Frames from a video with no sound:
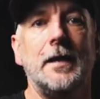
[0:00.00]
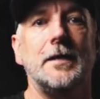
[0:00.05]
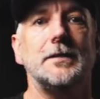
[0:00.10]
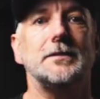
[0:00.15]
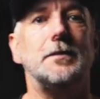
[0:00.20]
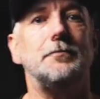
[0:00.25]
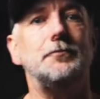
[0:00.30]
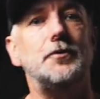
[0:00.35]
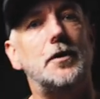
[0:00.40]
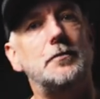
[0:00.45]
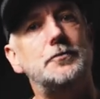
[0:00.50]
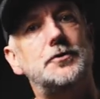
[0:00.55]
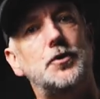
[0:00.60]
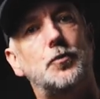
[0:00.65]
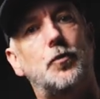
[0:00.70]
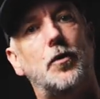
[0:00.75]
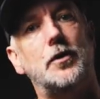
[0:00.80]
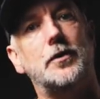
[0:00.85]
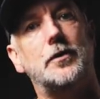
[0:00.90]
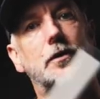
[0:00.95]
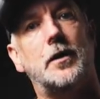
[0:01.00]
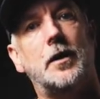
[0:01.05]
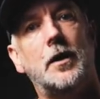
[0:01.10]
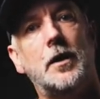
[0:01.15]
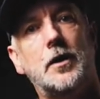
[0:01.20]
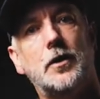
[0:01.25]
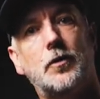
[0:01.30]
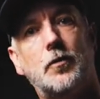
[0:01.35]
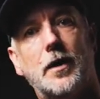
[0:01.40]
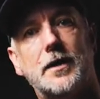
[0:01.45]
Sometimes you want
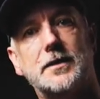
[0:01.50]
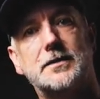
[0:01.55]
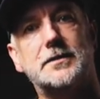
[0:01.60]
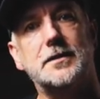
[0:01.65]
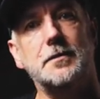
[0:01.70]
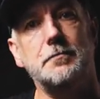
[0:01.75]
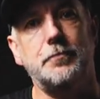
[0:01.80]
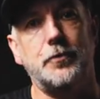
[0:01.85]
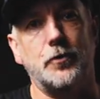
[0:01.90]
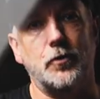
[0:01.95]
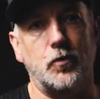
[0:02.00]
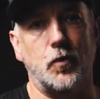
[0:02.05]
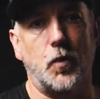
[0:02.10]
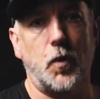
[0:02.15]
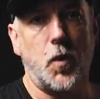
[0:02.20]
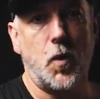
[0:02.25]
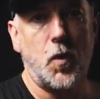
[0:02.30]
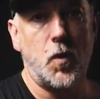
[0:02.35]
quite a simple